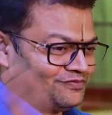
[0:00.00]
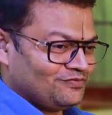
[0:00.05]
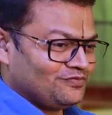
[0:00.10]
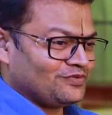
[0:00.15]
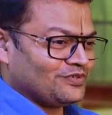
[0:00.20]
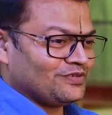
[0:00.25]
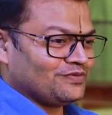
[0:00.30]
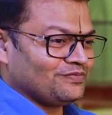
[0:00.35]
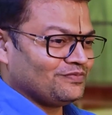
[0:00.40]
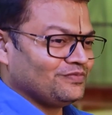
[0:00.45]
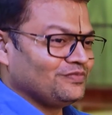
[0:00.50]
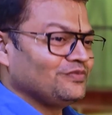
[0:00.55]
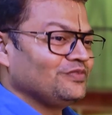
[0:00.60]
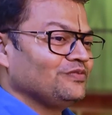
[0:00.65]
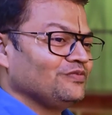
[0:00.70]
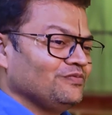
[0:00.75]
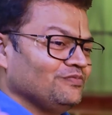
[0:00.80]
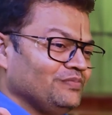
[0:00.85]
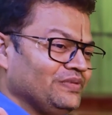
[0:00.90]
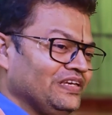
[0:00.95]
from
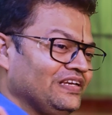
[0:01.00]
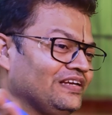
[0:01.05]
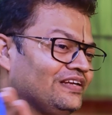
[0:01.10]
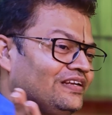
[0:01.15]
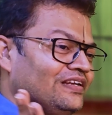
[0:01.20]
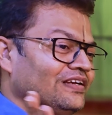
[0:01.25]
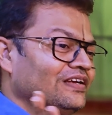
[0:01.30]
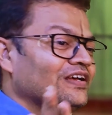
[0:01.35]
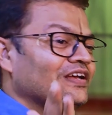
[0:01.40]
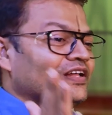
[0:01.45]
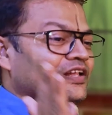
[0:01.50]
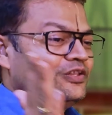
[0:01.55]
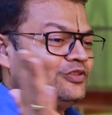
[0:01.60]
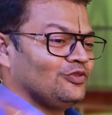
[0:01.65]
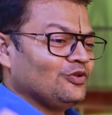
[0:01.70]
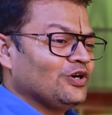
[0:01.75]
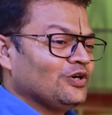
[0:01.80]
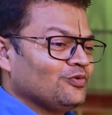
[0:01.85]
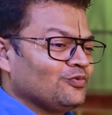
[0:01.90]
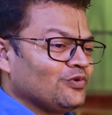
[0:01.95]
being
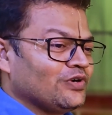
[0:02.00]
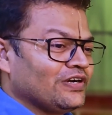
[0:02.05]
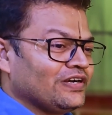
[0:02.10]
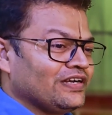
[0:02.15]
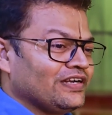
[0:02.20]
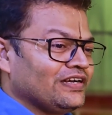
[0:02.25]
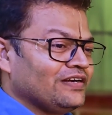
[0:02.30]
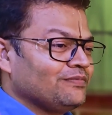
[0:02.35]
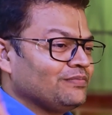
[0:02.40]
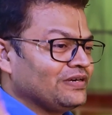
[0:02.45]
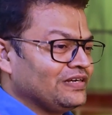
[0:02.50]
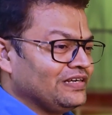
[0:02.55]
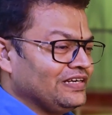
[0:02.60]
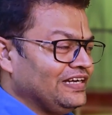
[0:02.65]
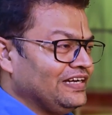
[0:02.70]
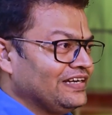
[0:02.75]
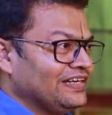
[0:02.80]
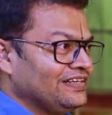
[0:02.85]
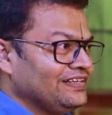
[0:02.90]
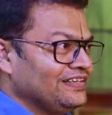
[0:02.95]
not wanted but
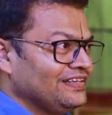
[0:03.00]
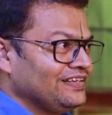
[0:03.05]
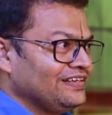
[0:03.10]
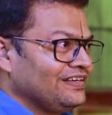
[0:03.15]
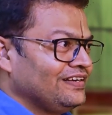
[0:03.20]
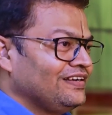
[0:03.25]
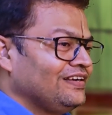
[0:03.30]
needed